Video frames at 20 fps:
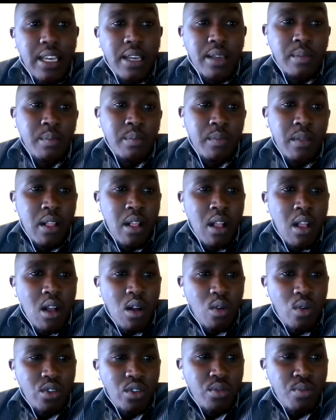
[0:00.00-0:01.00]
him.
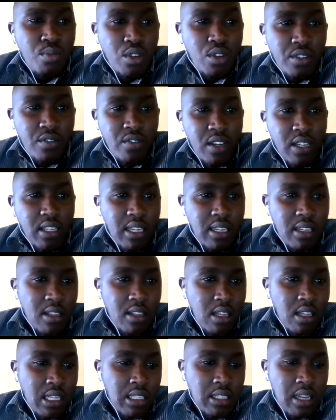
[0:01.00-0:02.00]
What motivated
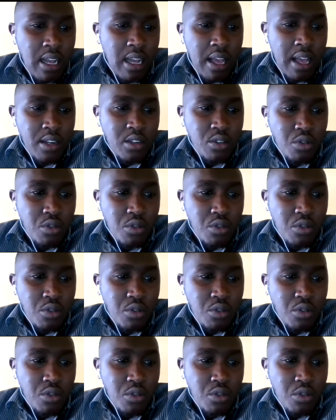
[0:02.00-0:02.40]
this guy